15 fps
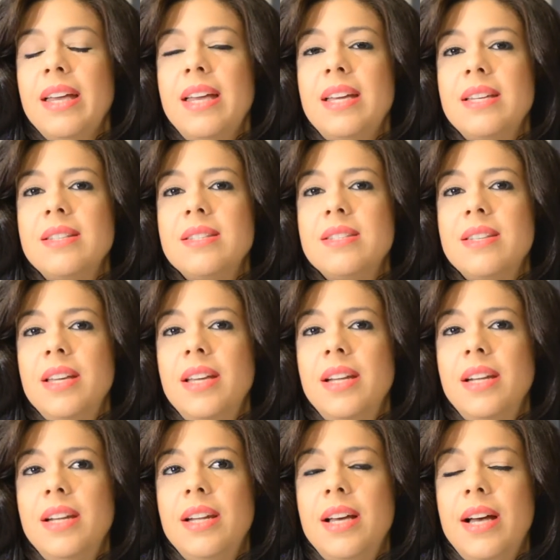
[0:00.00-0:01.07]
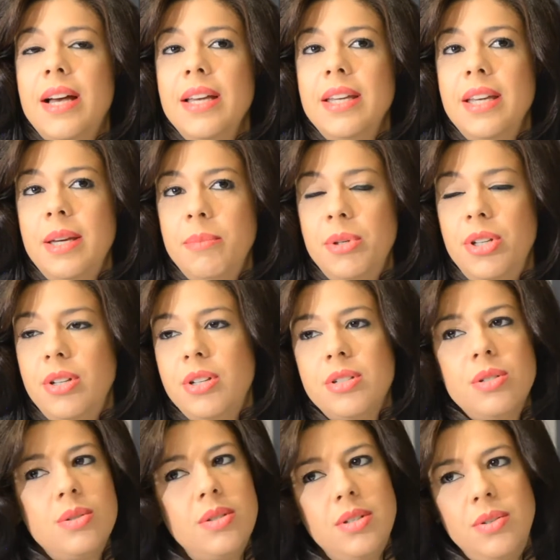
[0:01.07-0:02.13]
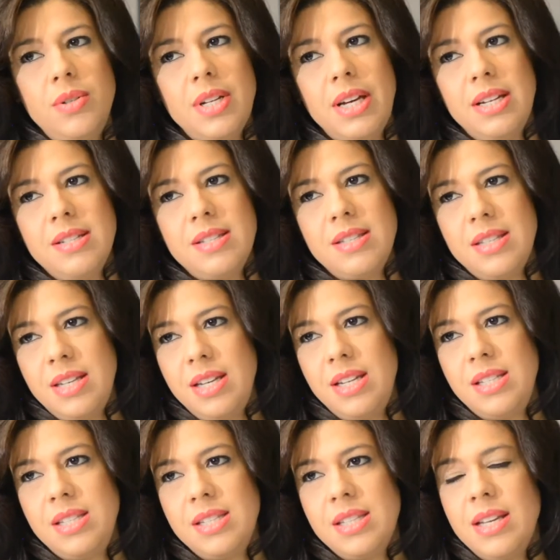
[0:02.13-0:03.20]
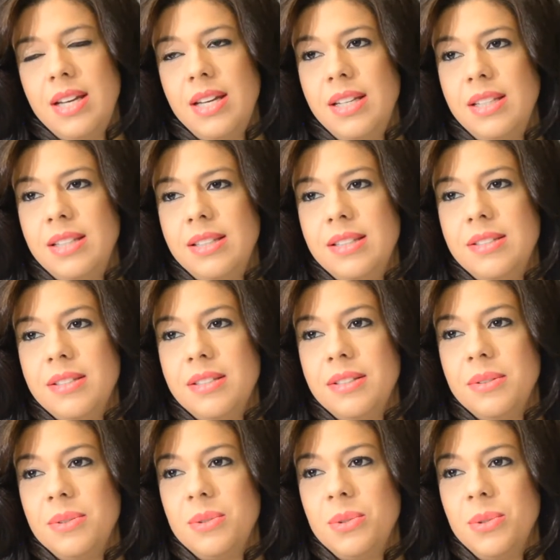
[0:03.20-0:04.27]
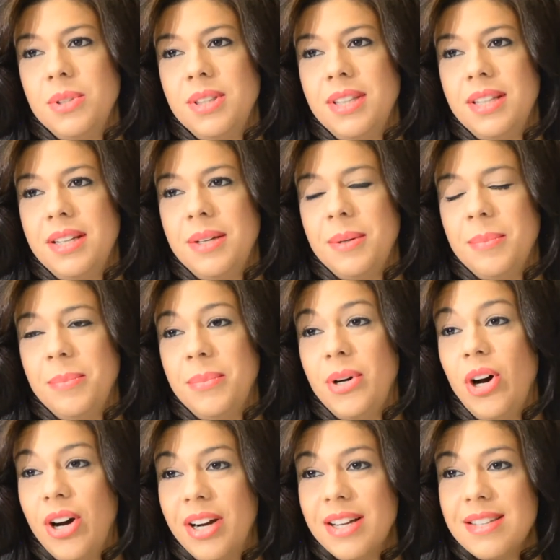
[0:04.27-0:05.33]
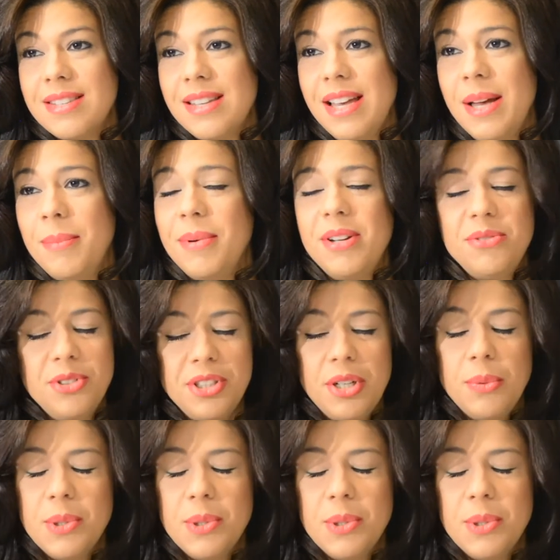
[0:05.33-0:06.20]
And then I came here to the United States and took the bar exam after I